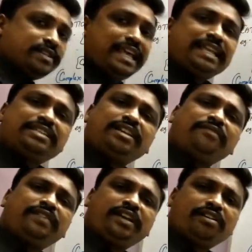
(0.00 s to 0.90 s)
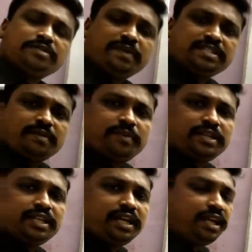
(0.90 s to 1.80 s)
nature of ligands, based upon
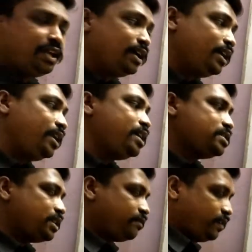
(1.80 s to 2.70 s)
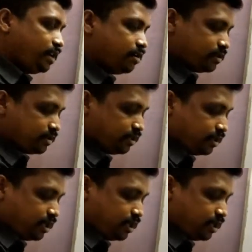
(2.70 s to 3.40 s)
the nature of ligands.